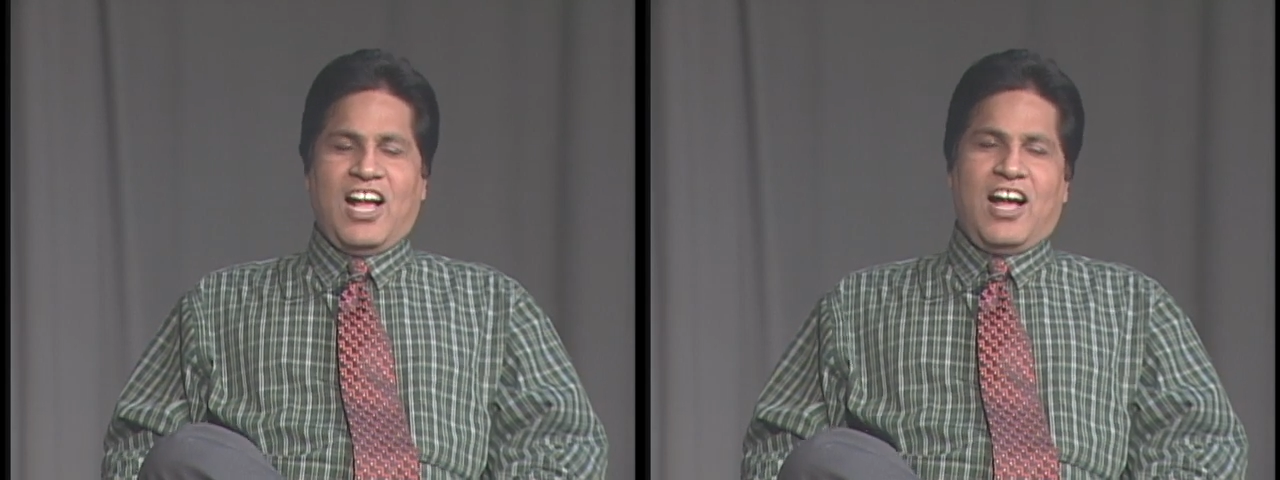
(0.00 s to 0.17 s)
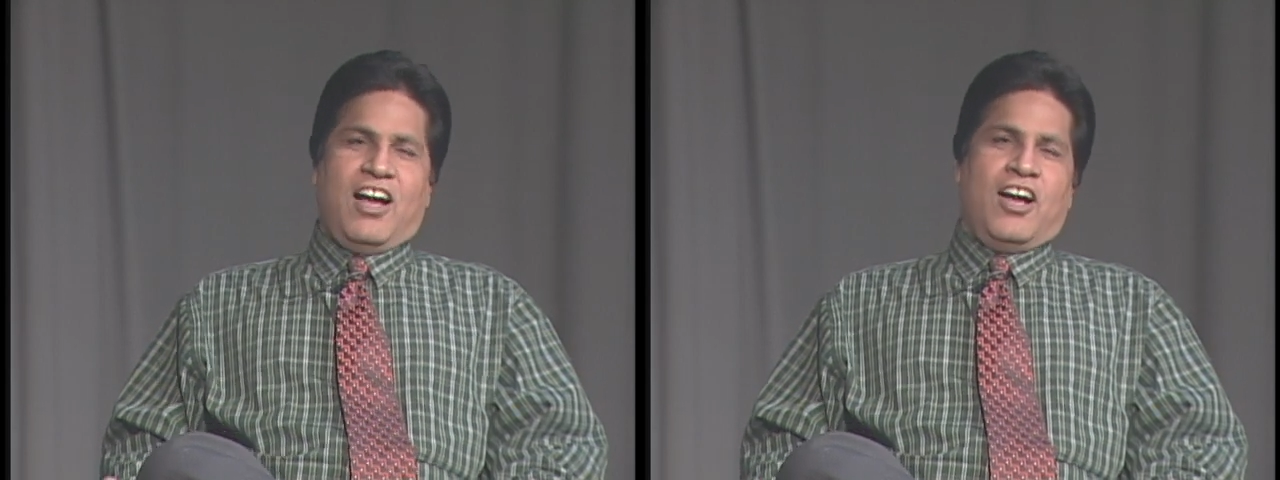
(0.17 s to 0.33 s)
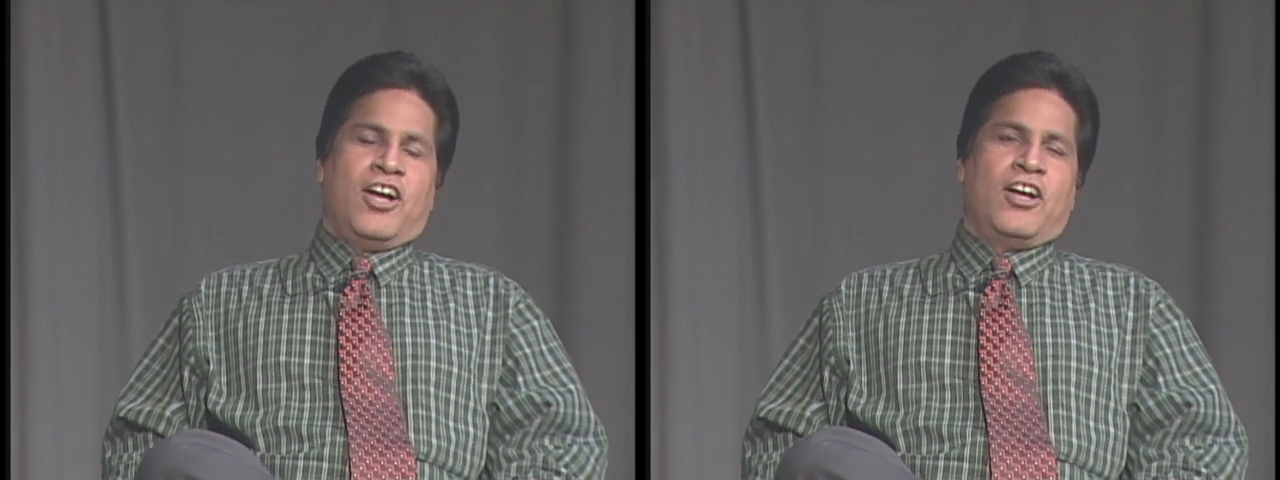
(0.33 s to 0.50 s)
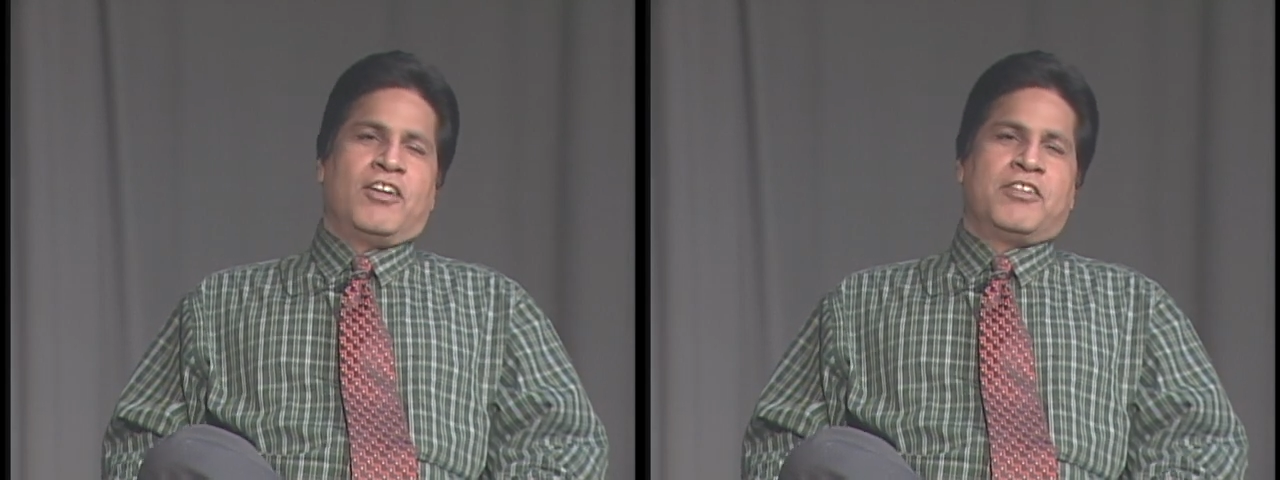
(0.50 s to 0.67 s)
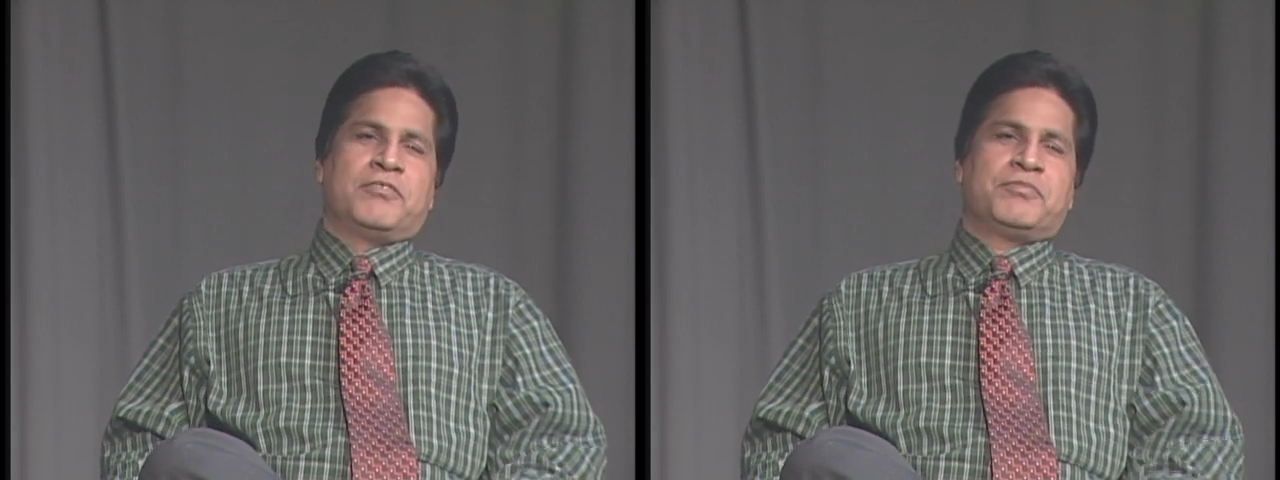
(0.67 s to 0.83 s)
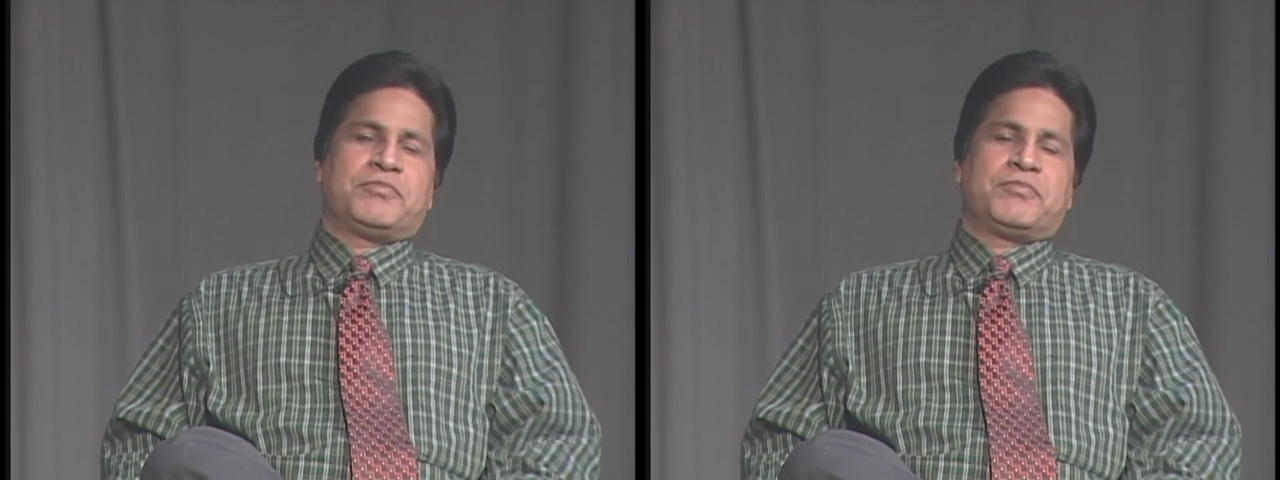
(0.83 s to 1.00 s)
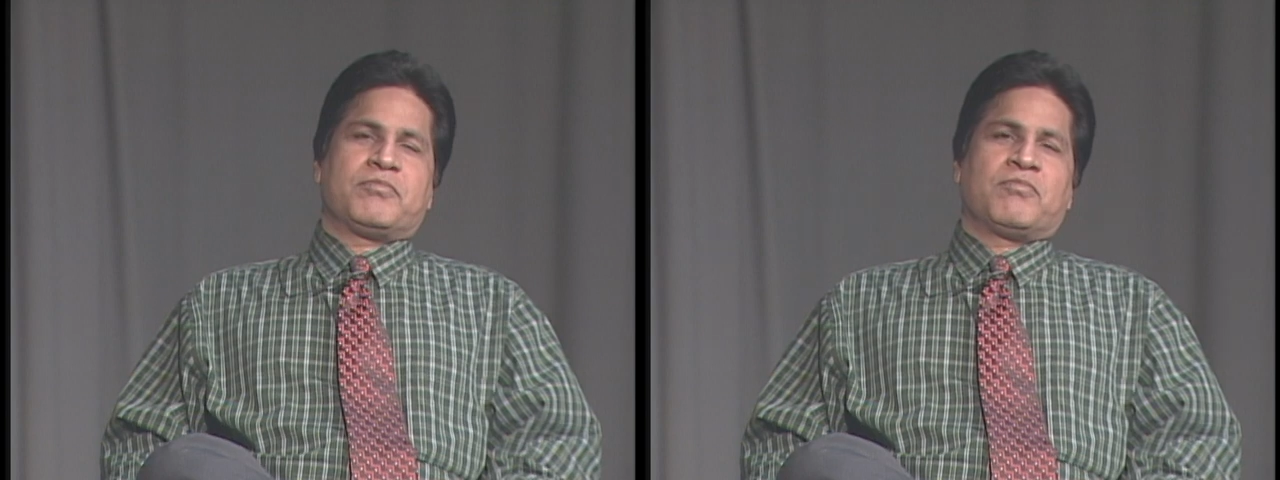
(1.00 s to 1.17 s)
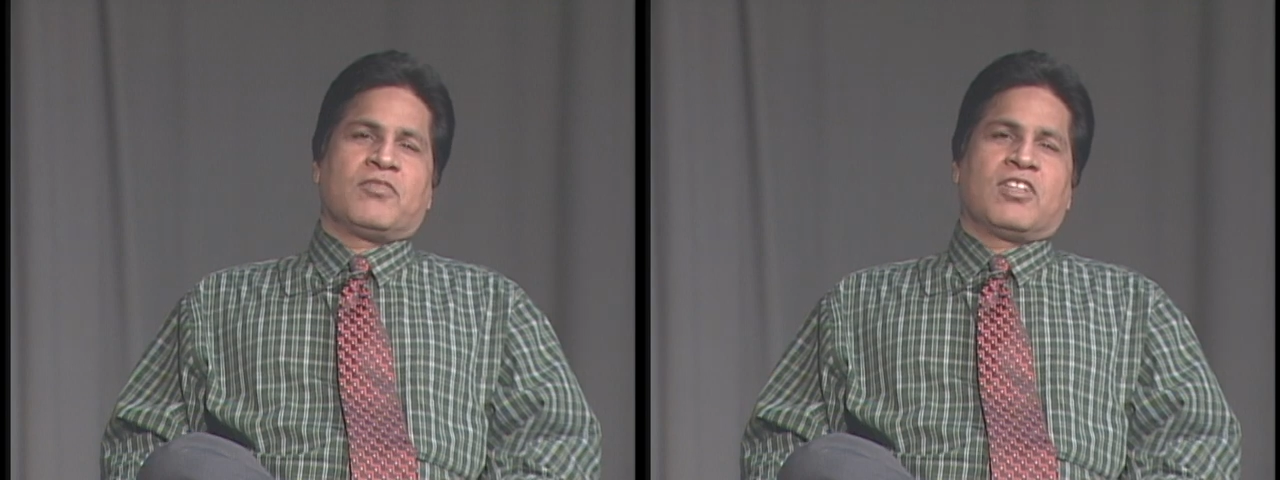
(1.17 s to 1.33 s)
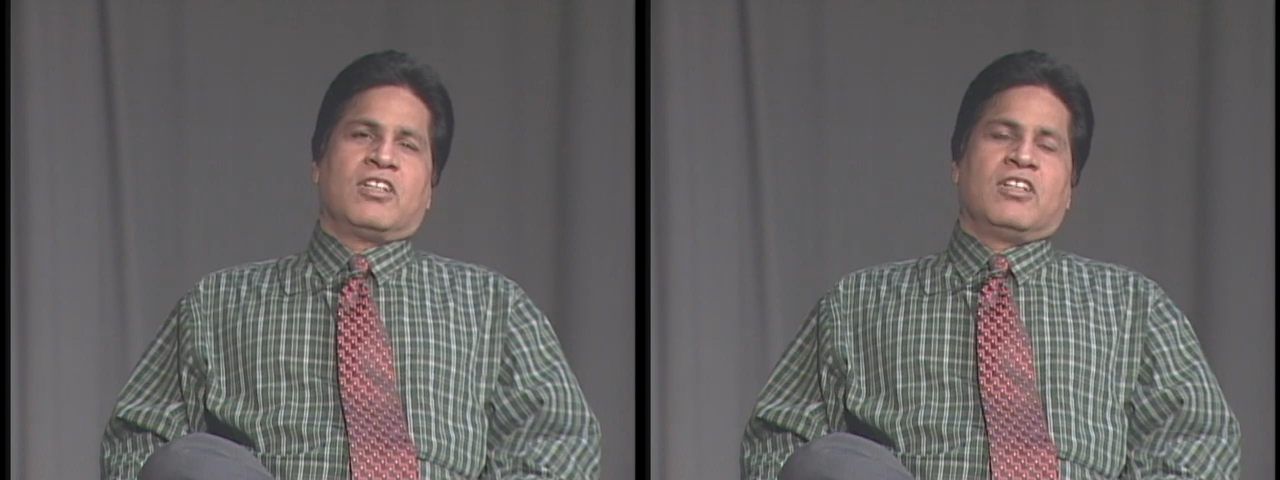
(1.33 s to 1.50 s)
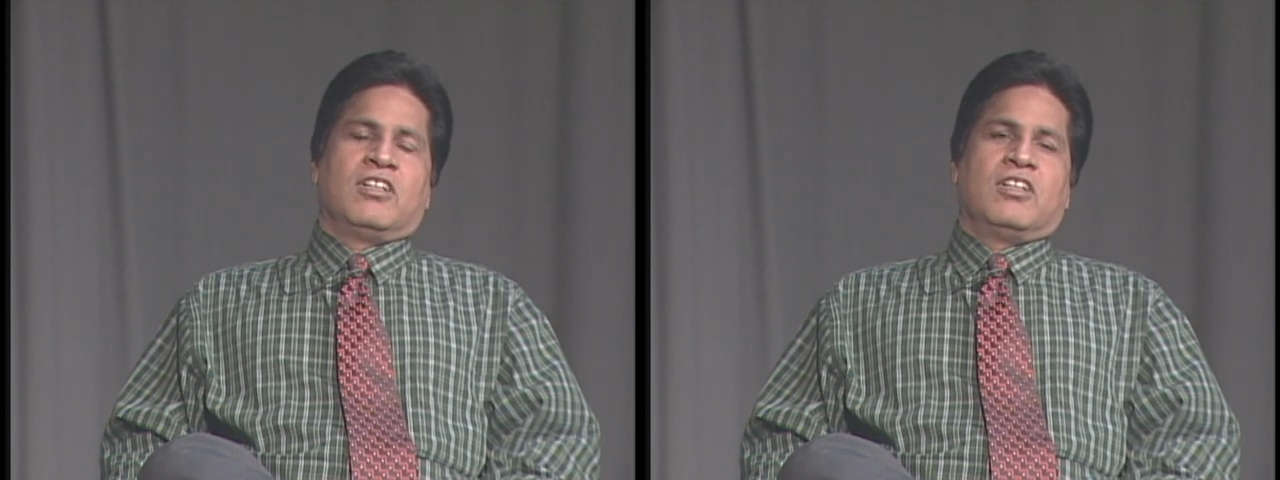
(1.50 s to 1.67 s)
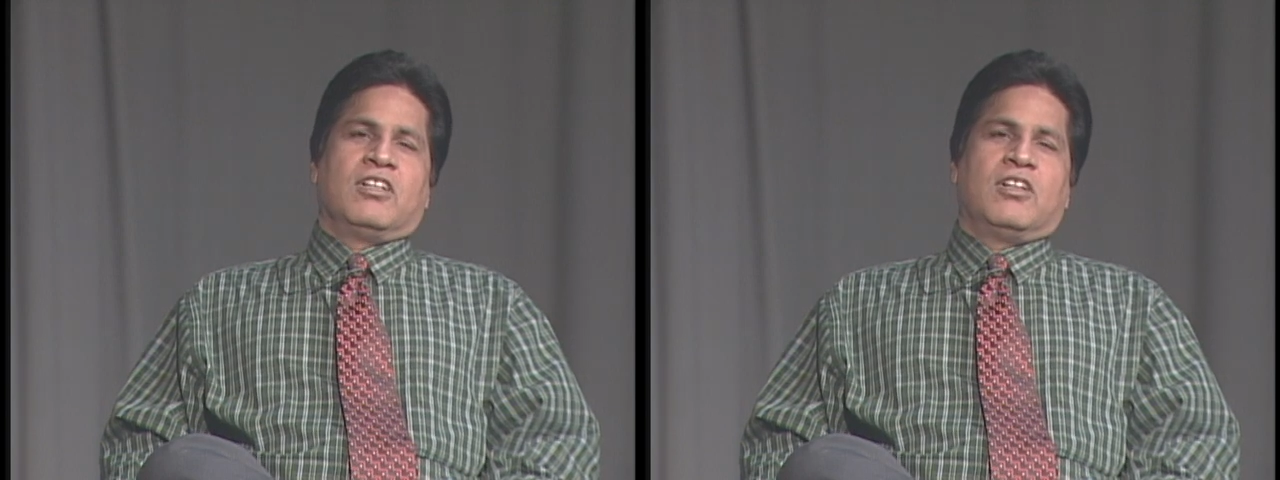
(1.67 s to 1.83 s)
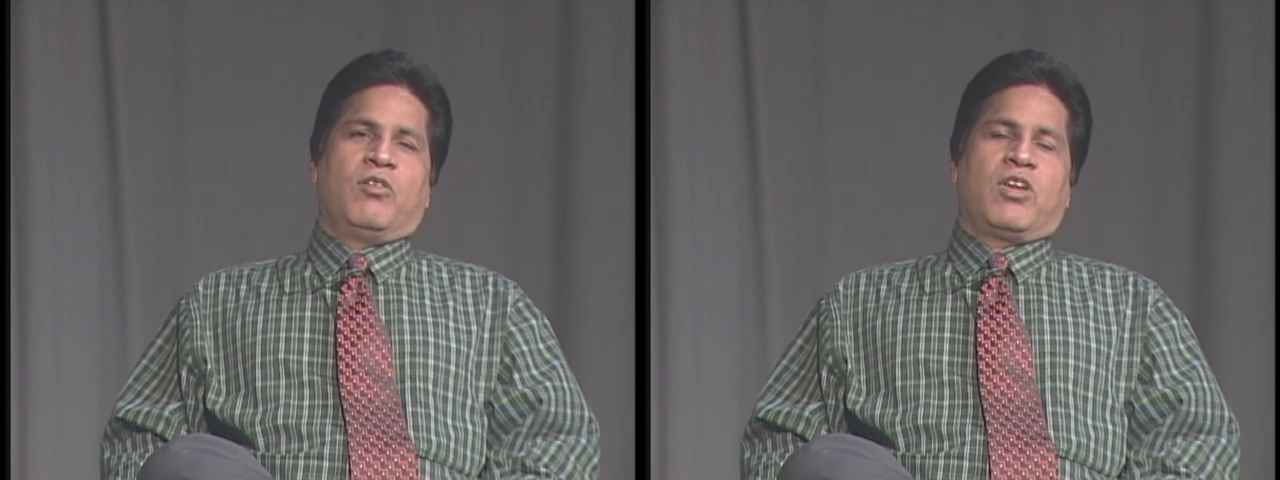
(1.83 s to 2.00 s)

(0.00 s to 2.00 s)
Uh,